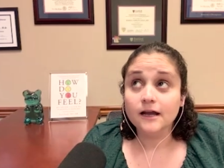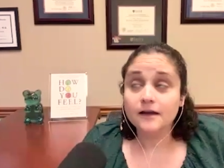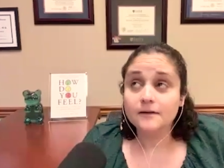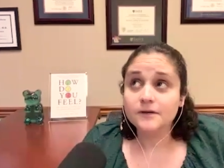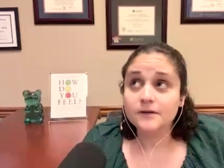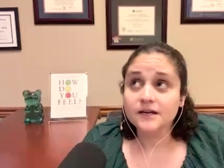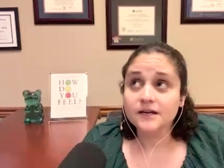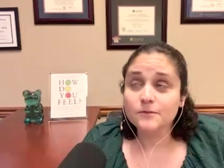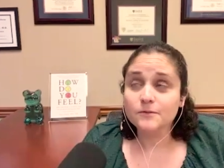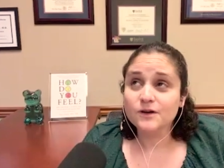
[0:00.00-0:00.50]
I
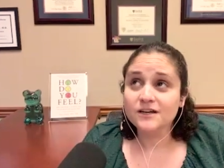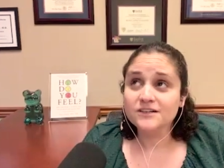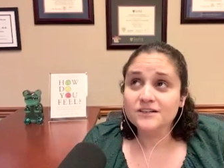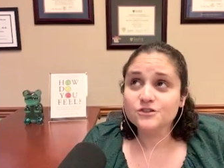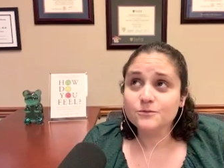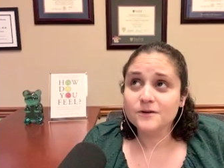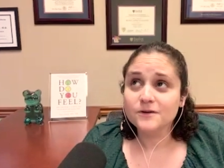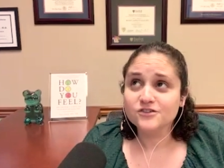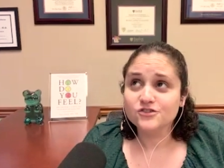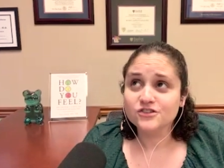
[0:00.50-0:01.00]
mean, I'm glad you
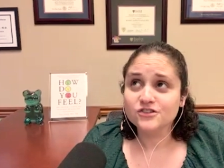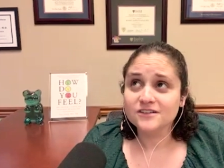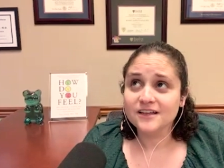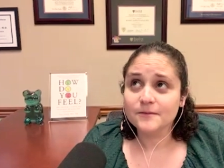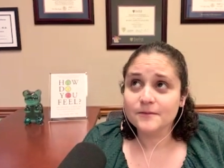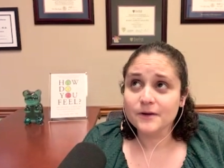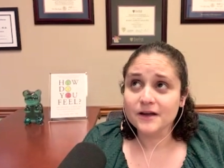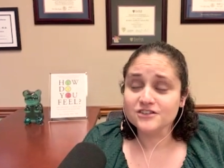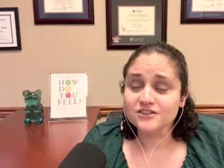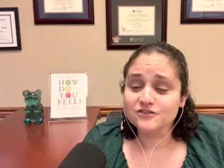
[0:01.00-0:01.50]
mentioned
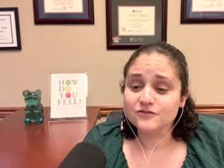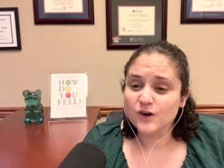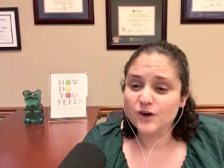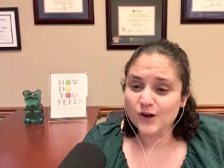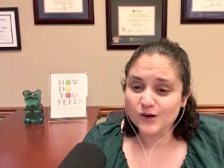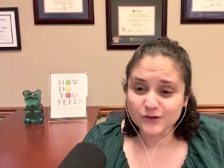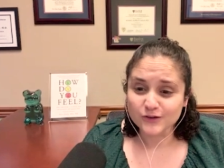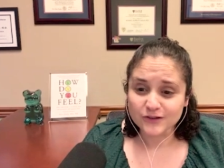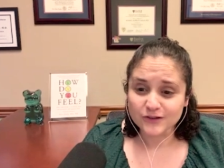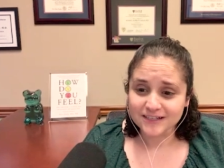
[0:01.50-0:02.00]
that badge of
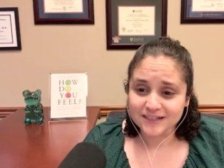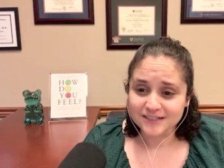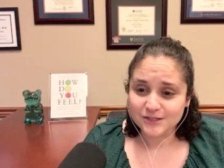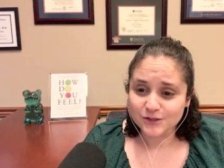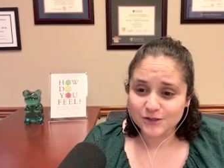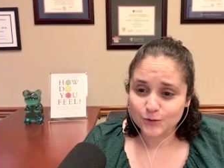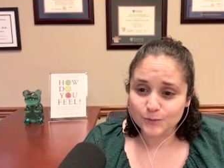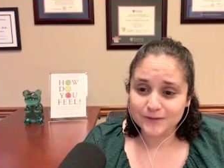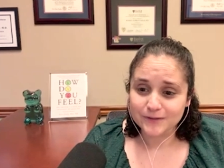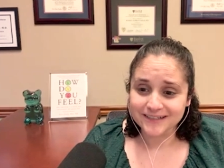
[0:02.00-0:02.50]
honor thing
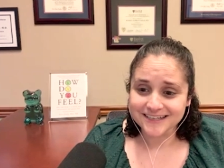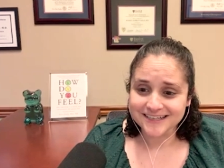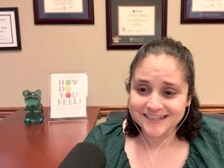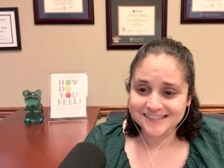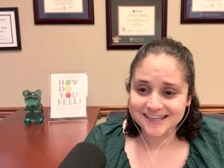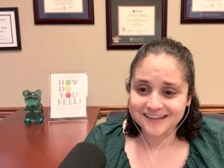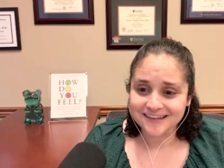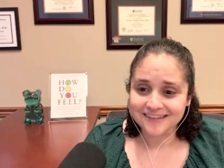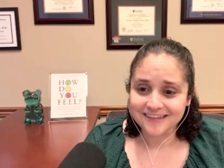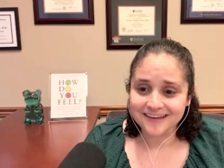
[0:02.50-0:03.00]
too, because
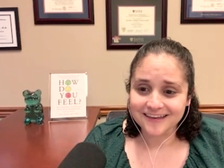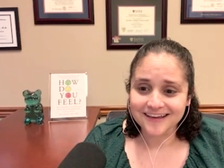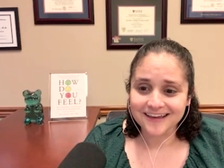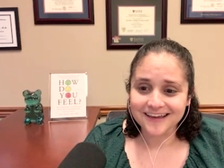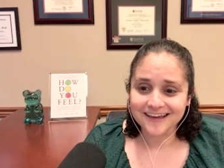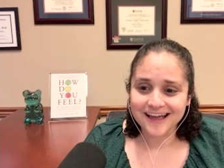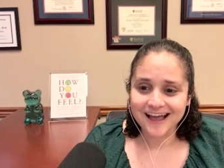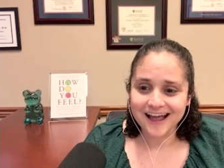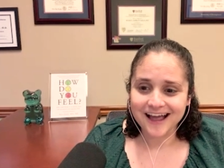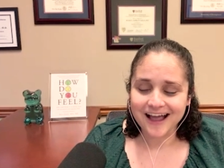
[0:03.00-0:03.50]
I think
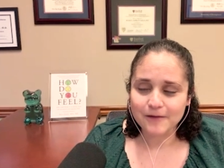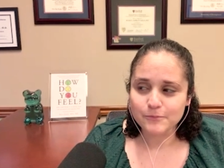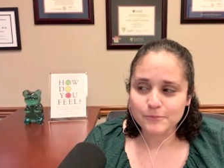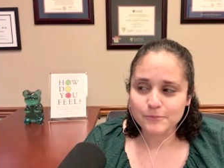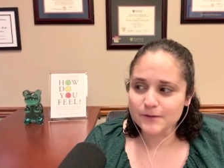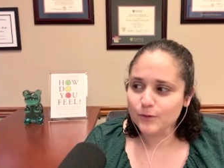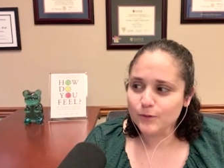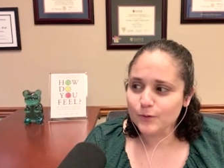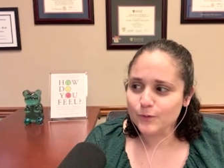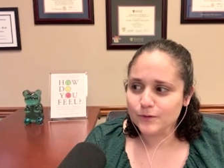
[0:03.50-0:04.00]

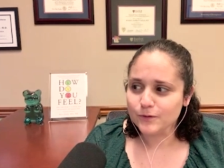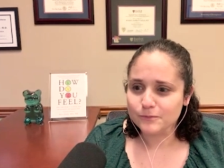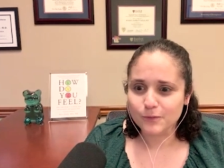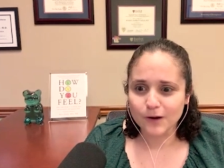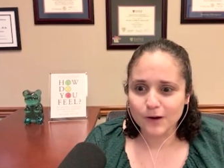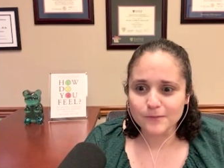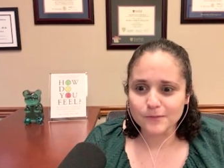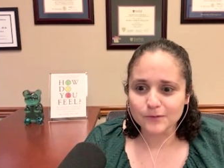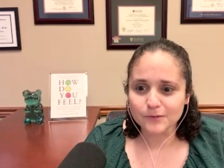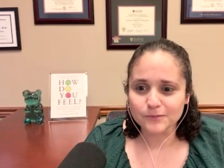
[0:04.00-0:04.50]
people would
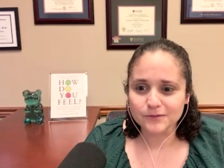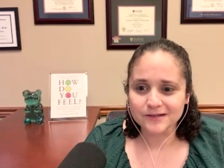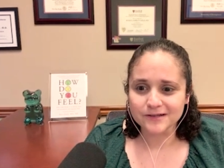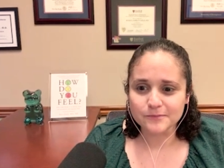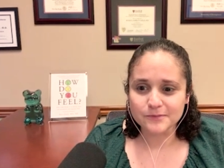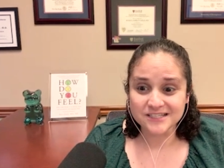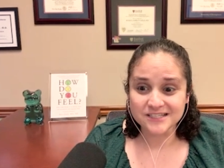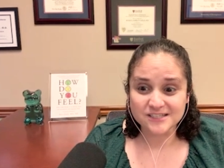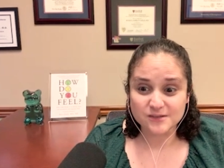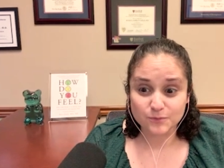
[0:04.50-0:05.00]
probably
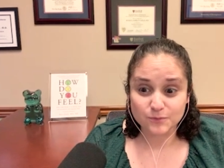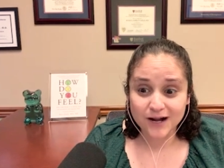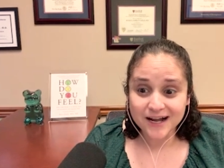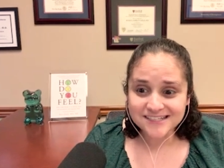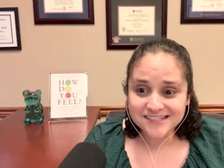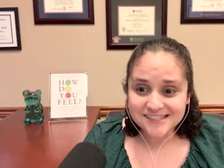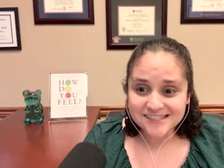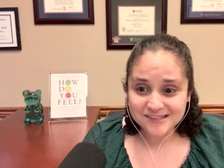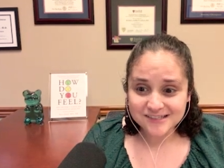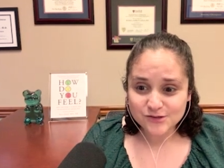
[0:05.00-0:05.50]
be
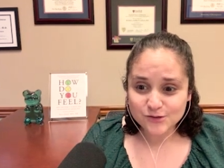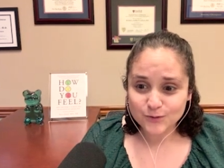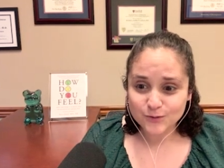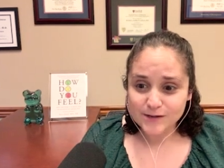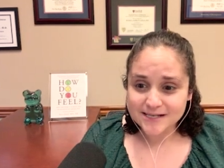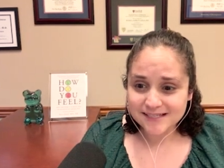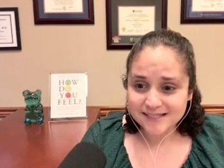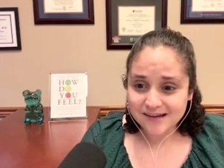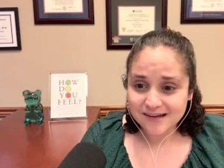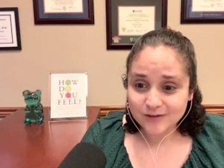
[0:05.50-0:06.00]
surprised the
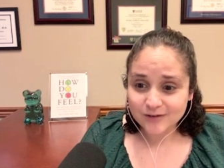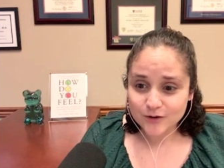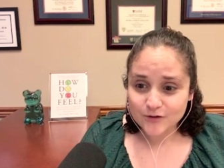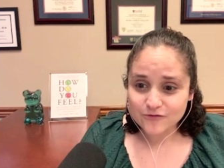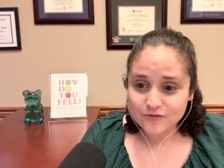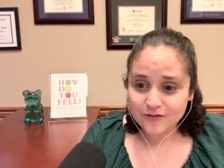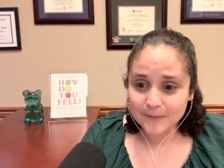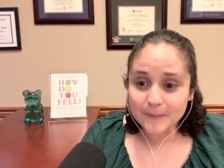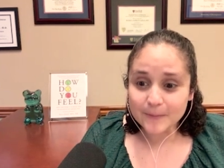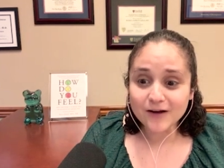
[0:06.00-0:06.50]
stories I've heard
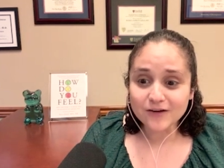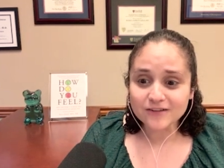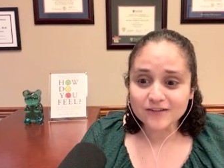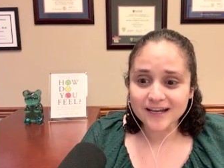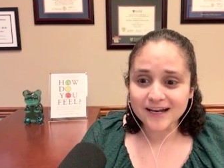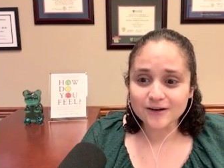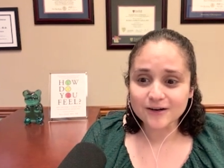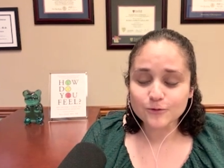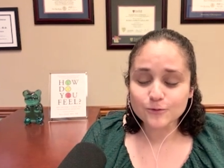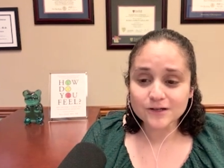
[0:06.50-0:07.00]
from
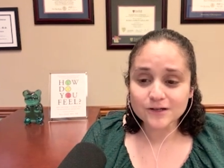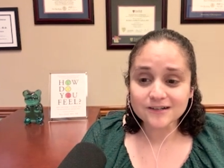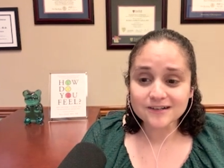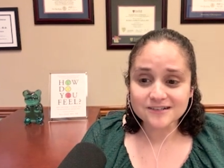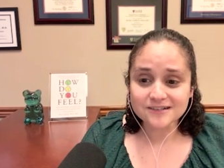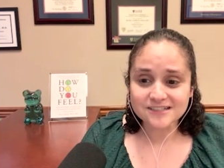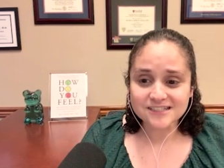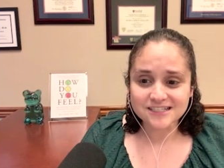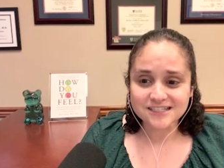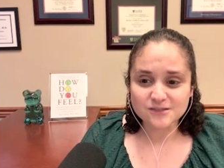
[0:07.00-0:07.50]
healthcare
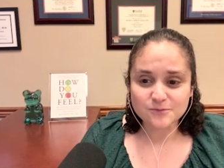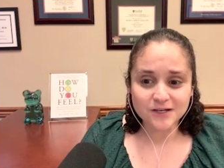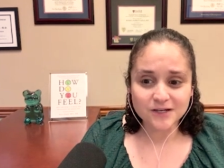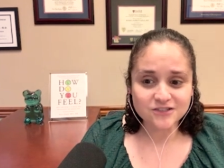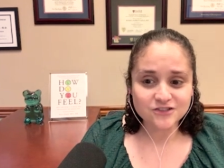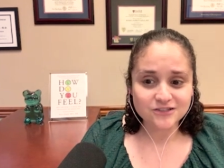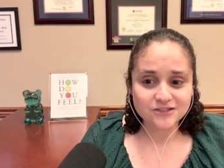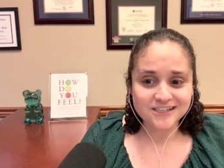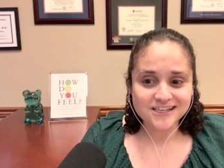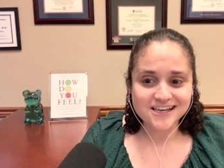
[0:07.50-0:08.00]
workers,
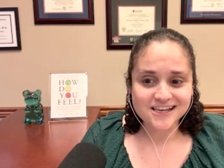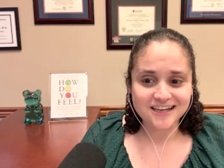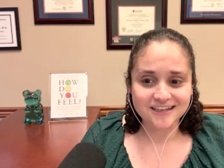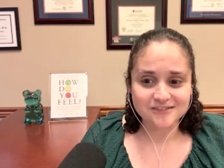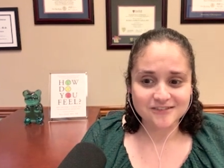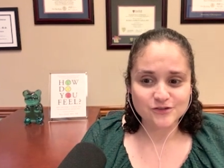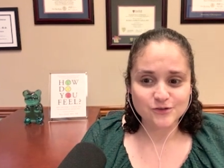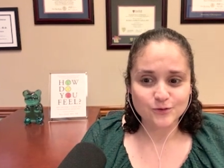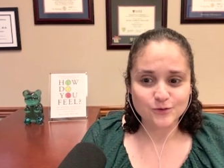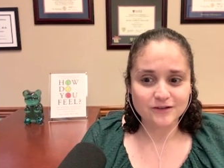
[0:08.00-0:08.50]
especially in
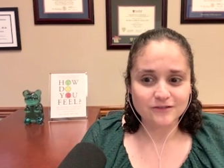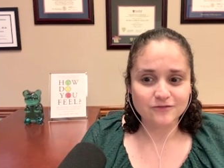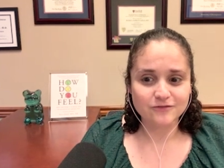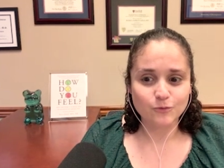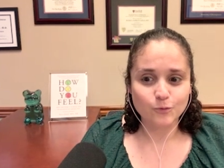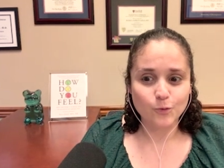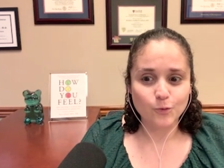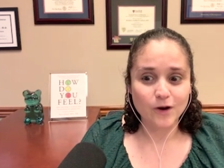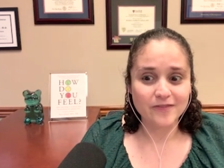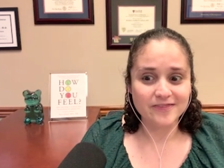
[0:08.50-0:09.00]
sort of
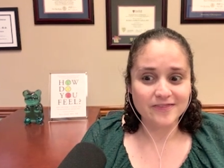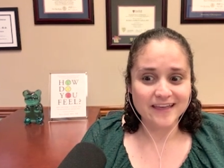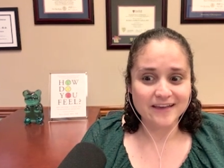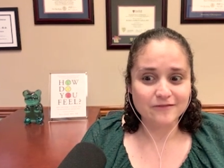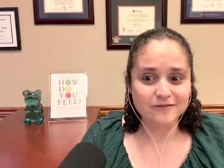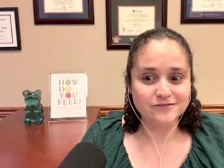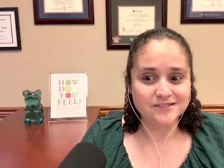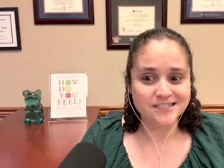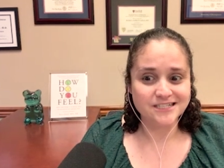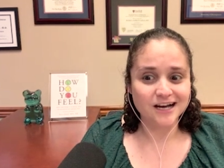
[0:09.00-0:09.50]
what
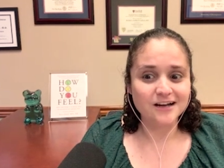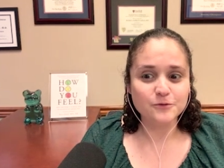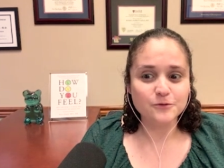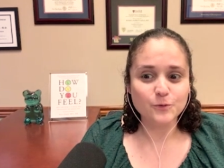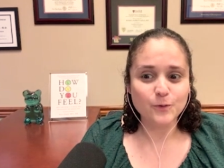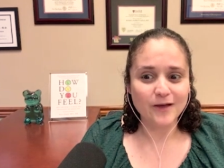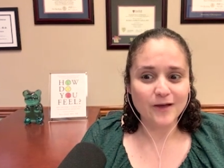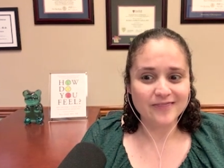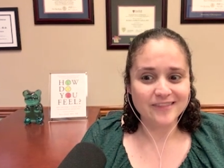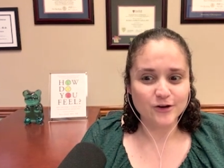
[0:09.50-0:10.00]
they've done
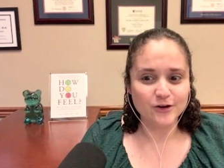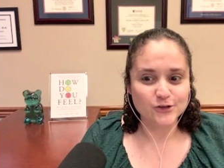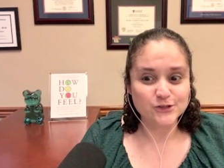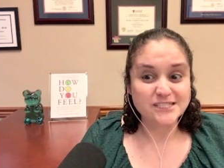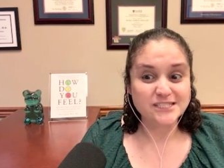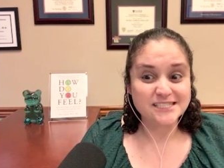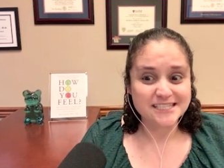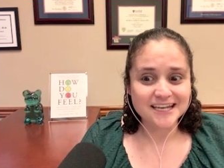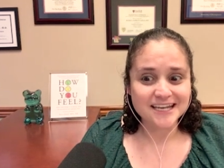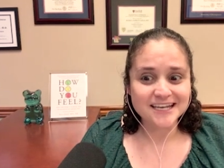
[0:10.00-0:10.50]
when they're
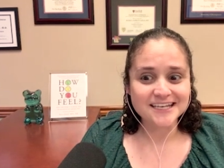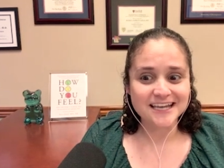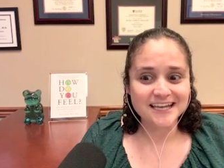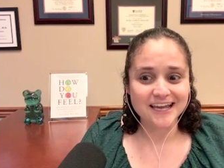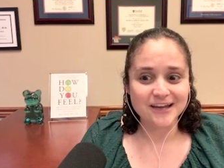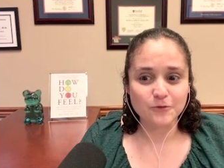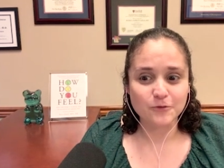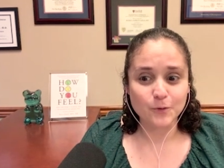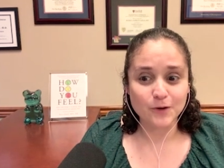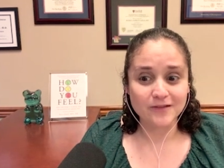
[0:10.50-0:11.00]
sick
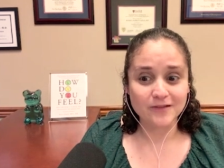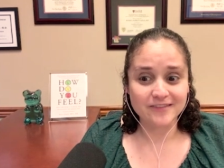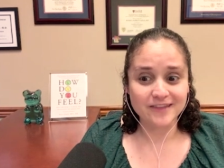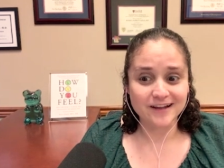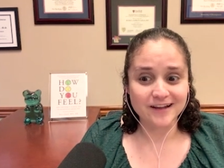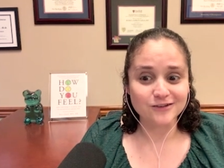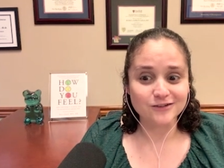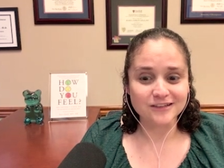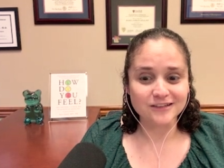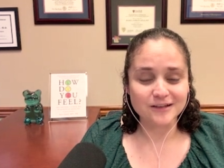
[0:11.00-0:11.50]
and what
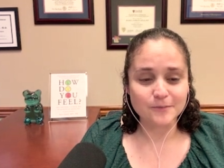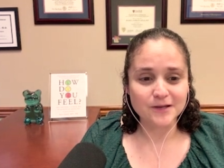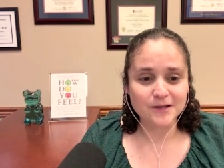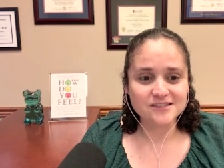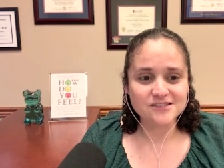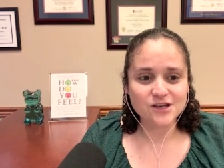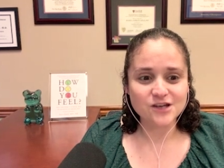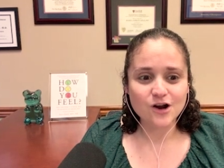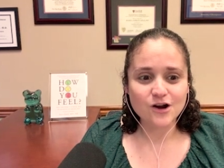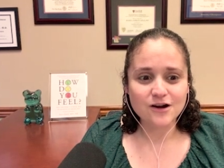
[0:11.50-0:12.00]
their
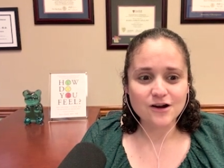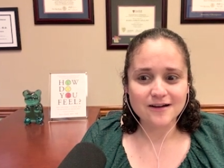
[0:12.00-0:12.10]
limits are.